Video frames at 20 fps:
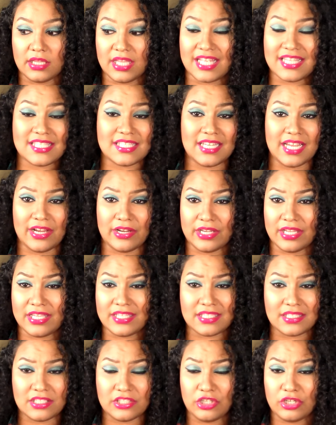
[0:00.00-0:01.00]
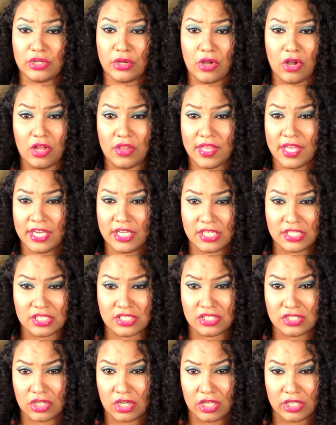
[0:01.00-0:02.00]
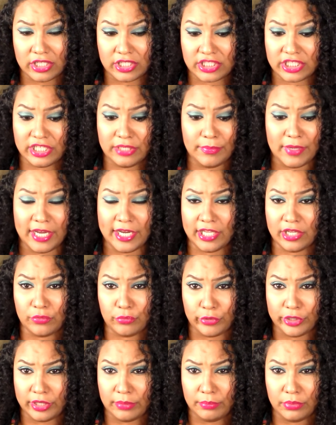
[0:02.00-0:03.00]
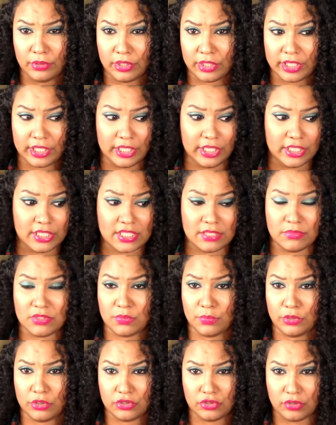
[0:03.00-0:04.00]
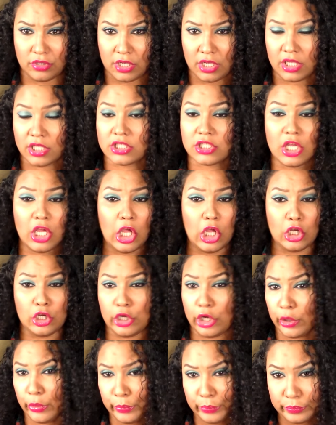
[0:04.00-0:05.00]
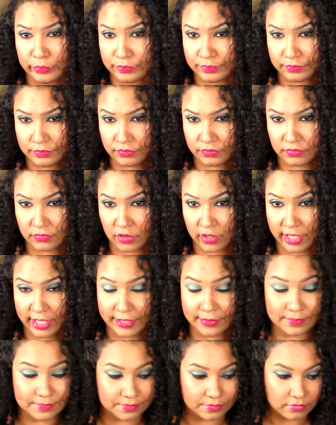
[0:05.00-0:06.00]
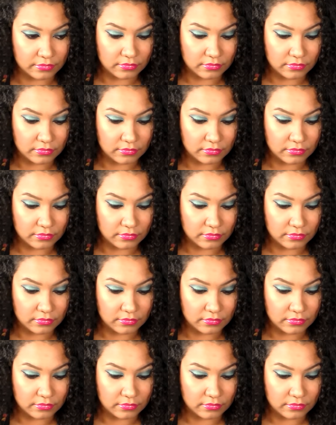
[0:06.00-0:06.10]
that's not you know all that is is knowledge anybody can read a book and get some spiritual knowledge no okay